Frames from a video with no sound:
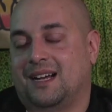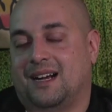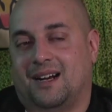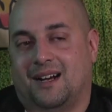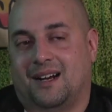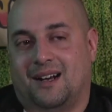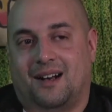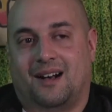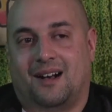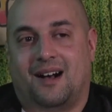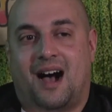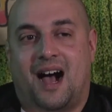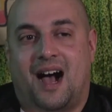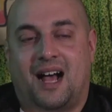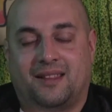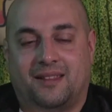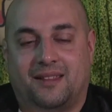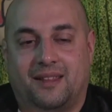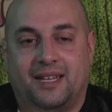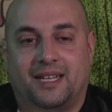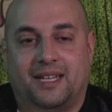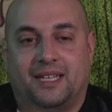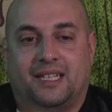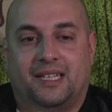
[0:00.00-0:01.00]
I
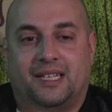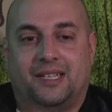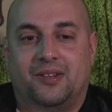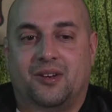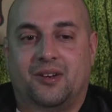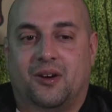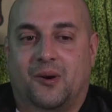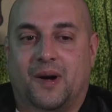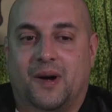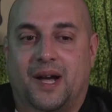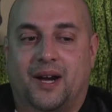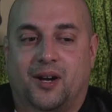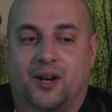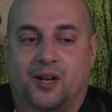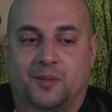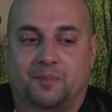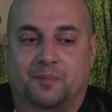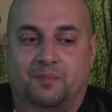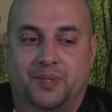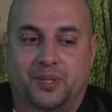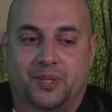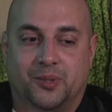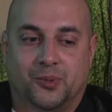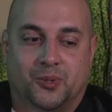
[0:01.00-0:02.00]
think, Eric
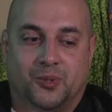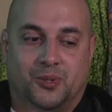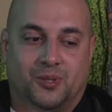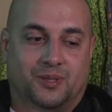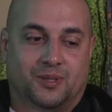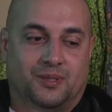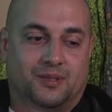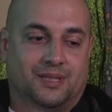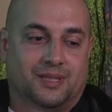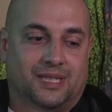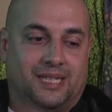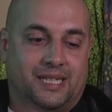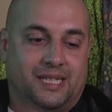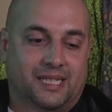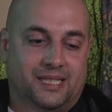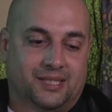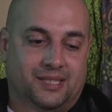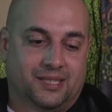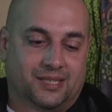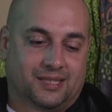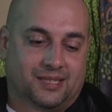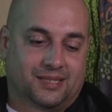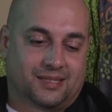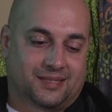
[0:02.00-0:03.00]
Buell,
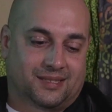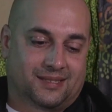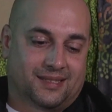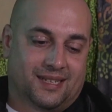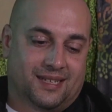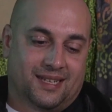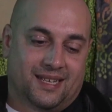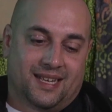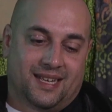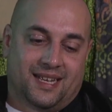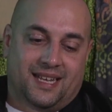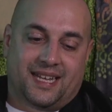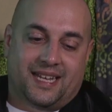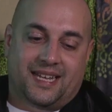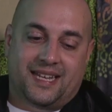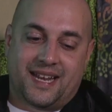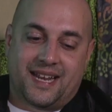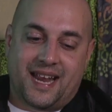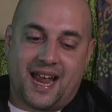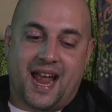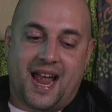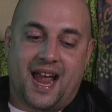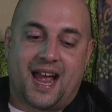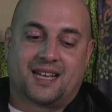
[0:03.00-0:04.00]

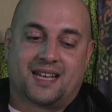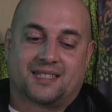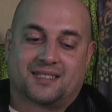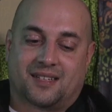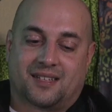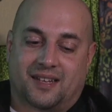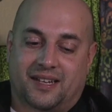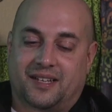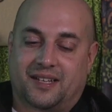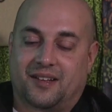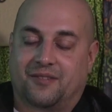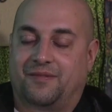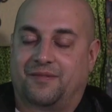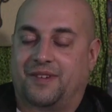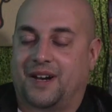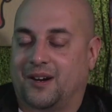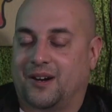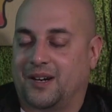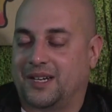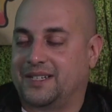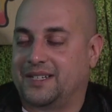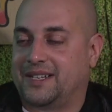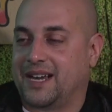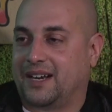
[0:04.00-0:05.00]
he has like a
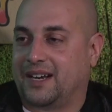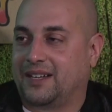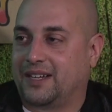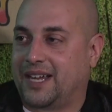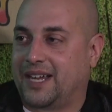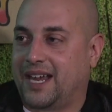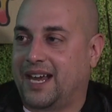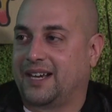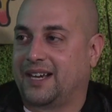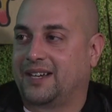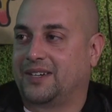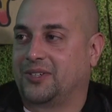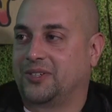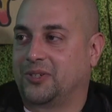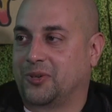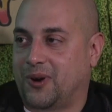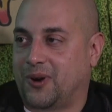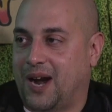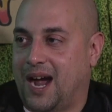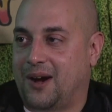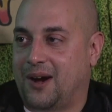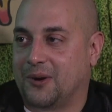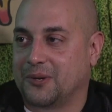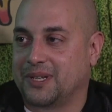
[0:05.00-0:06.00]
very dedicated
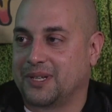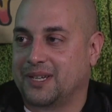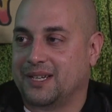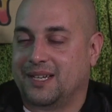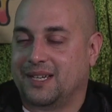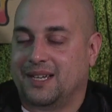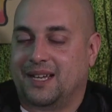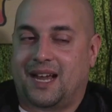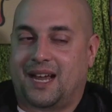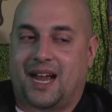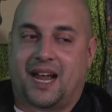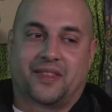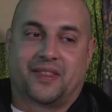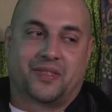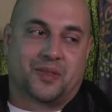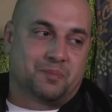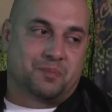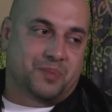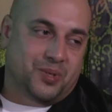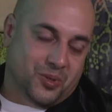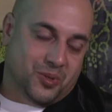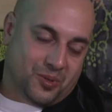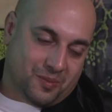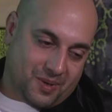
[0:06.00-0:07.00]
crowd, and the
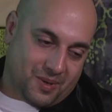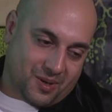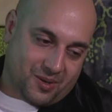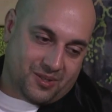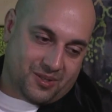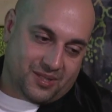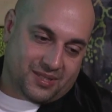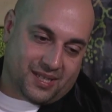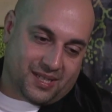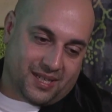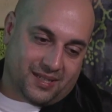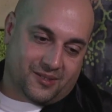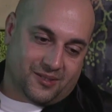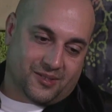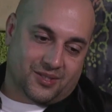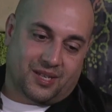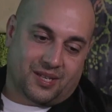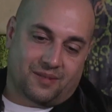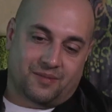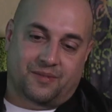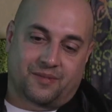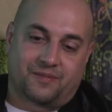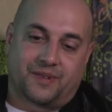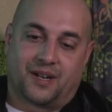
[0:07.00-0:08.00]
Buell motorcycles
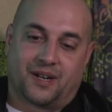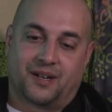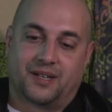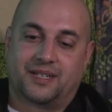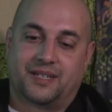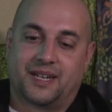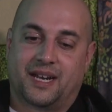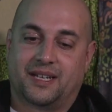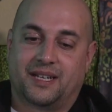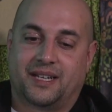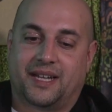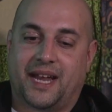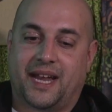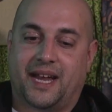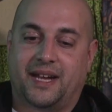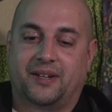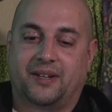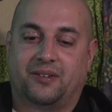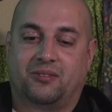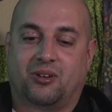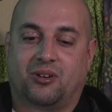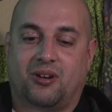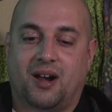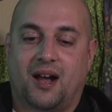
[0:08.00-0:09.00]
have a very
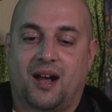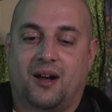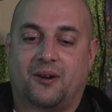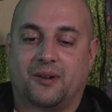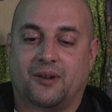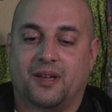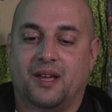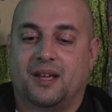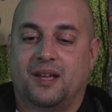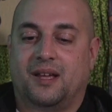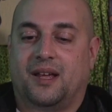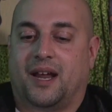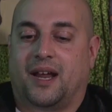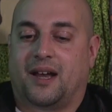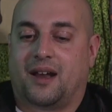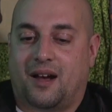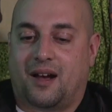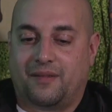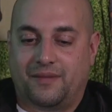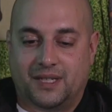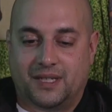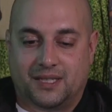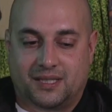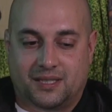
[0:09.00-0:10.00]
dedicated crowd. And
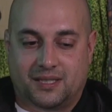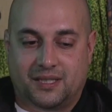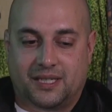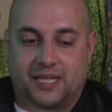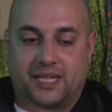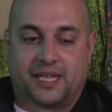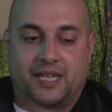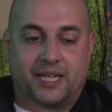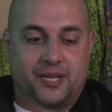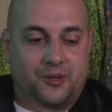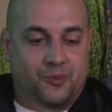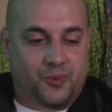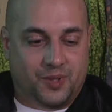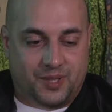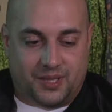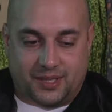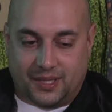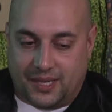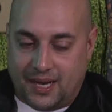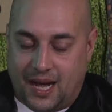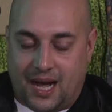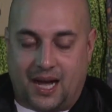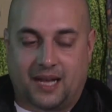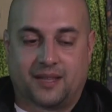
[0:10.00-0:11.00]
obviously he was the
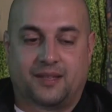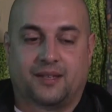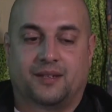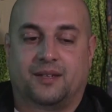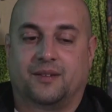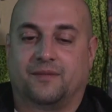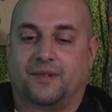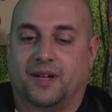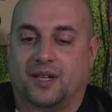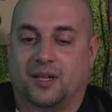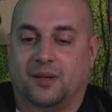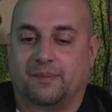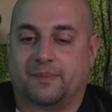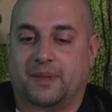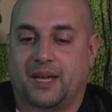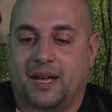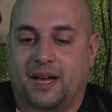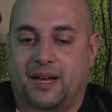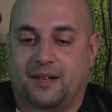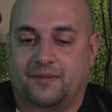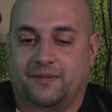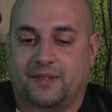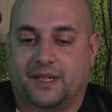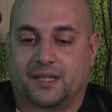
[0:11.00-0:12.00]
guy that developed the
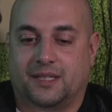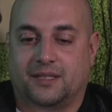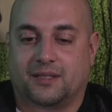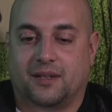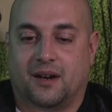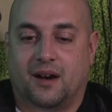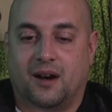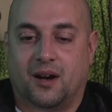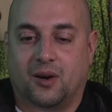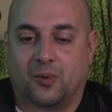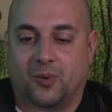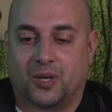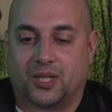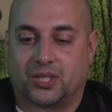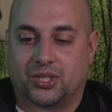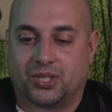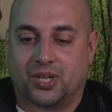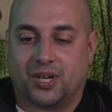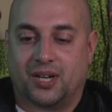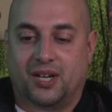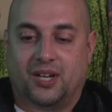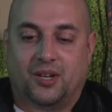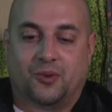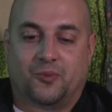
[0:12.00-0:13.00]
FXR, which
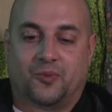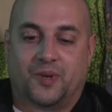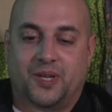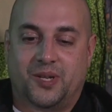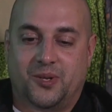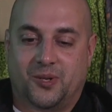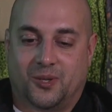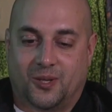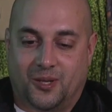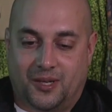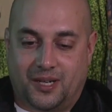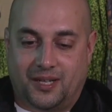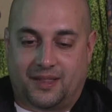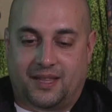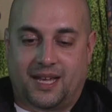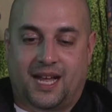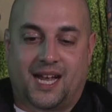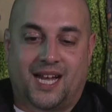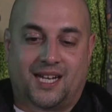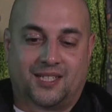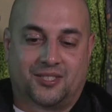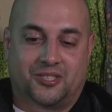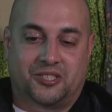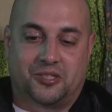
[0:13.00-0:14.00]
when you look at
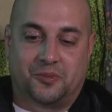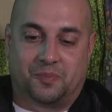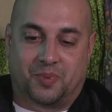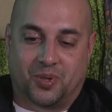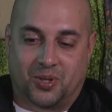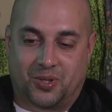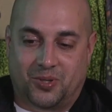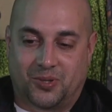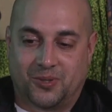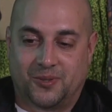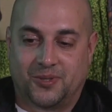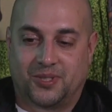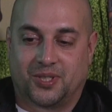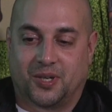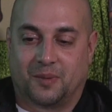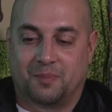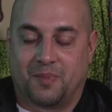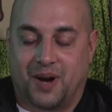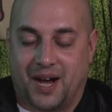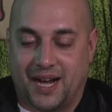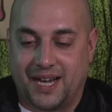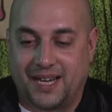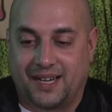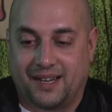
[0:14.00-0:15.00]
that super cruiser
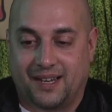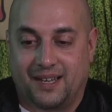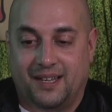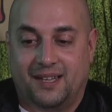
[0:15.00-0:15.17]
bike,